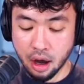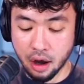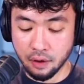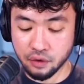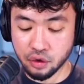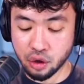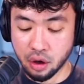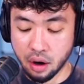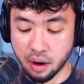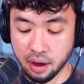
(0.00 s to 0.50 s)

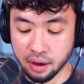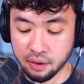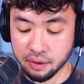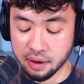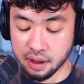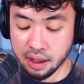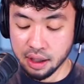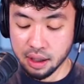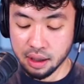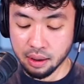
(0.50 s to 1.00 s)
of
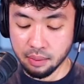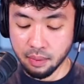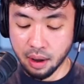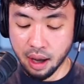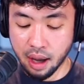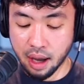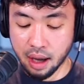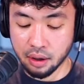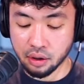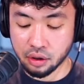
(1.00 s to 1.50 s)
drawing the
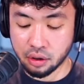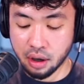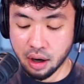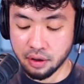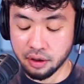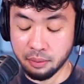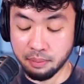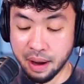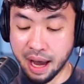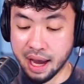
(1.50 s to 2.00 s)

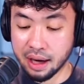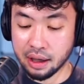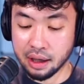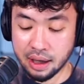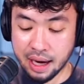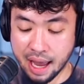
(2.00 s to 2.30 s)
back